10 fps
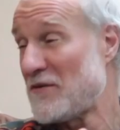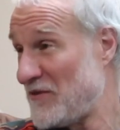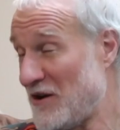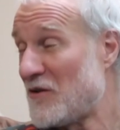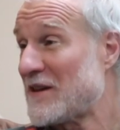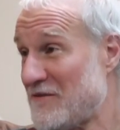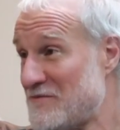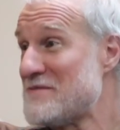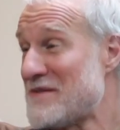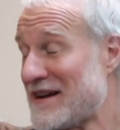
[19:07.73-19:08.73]
if you don't give
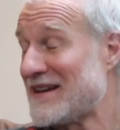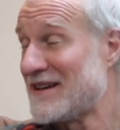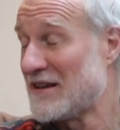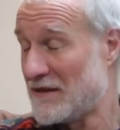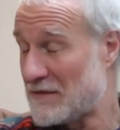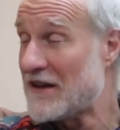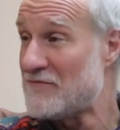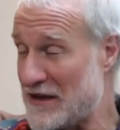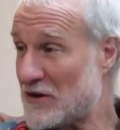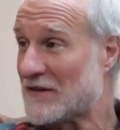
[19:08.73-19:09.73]

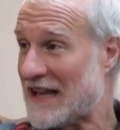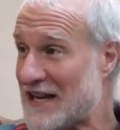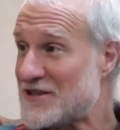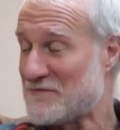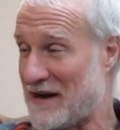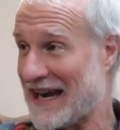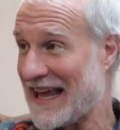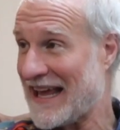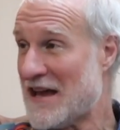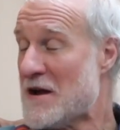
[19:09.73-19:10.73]
me your lunch
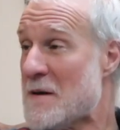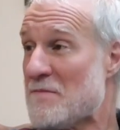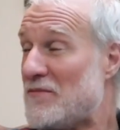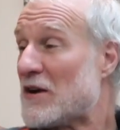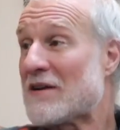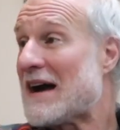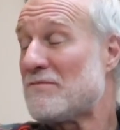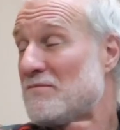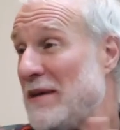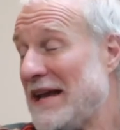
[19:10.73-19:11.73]
money. They're
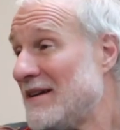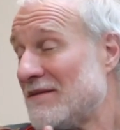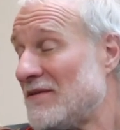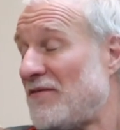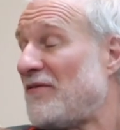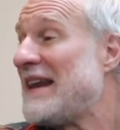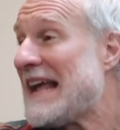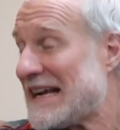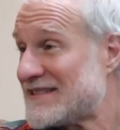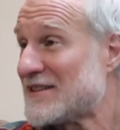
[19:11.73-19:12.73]
not being
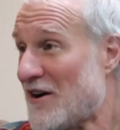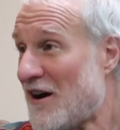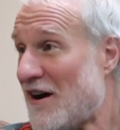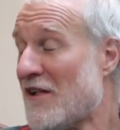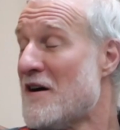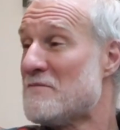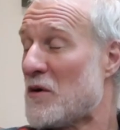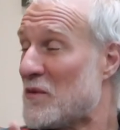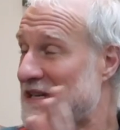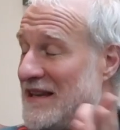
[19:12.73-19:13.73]
finesse at all,
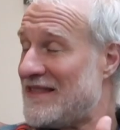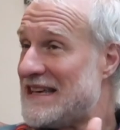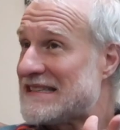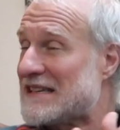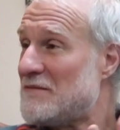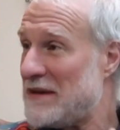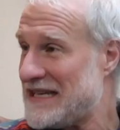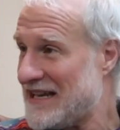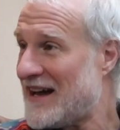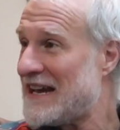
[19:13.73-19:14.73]
but this can be
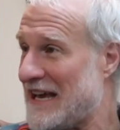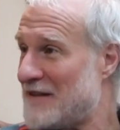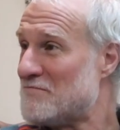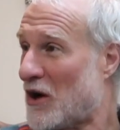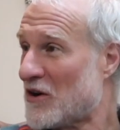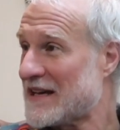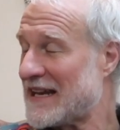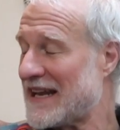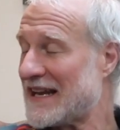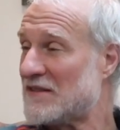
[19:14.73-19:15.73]
done in
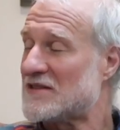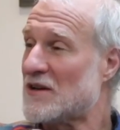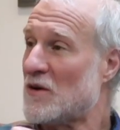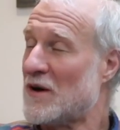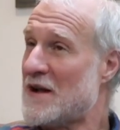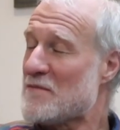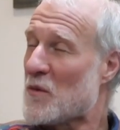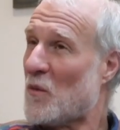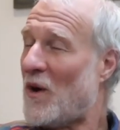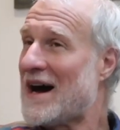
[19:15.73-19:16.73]
marketing. And so
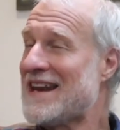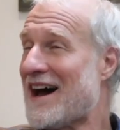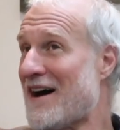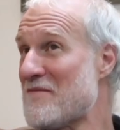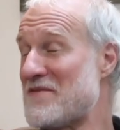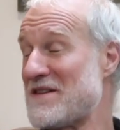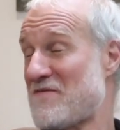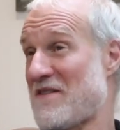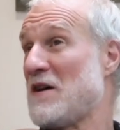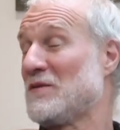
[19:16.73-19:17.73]
one of the
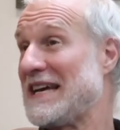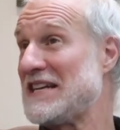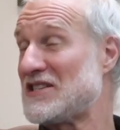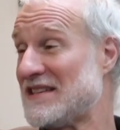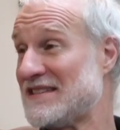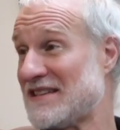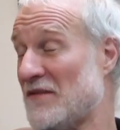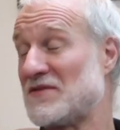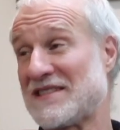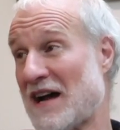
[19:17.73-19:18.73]
foundations
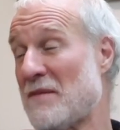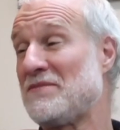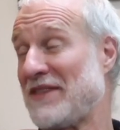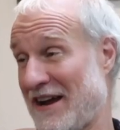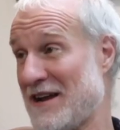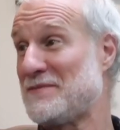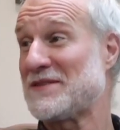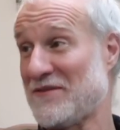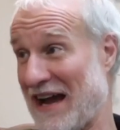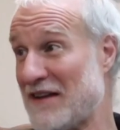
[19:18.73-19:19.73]
of some
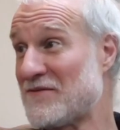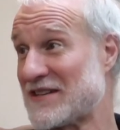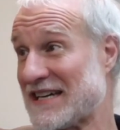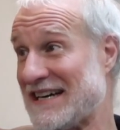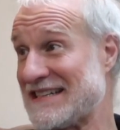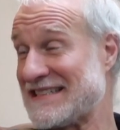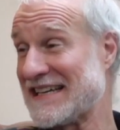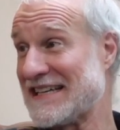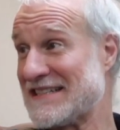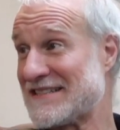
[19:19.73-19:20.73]
types of
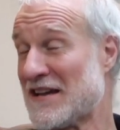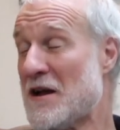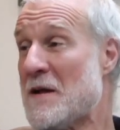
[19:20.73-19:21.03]
advertising is